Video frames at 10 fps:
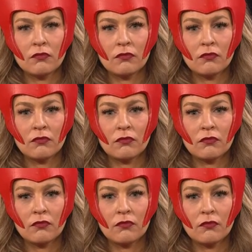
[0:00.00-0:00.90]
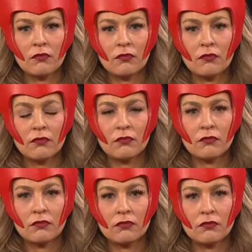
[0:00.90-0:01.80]

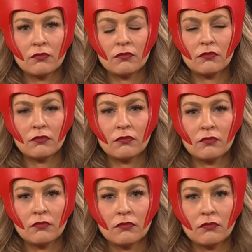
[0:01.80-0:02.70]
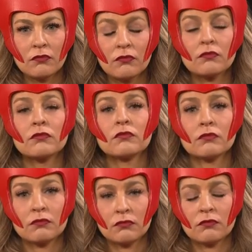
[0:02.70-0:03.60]

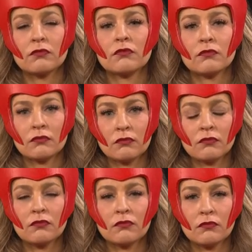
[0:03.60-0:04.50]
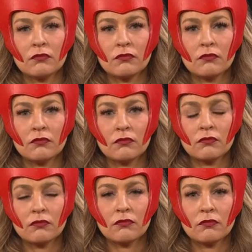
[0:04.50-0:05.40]

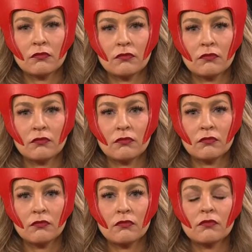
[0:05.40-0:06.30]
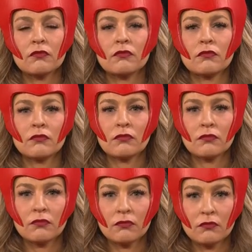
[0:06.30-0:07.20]

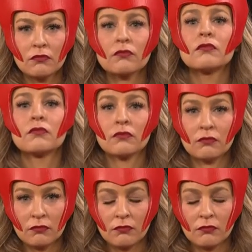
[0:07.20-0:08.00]
(not speaking)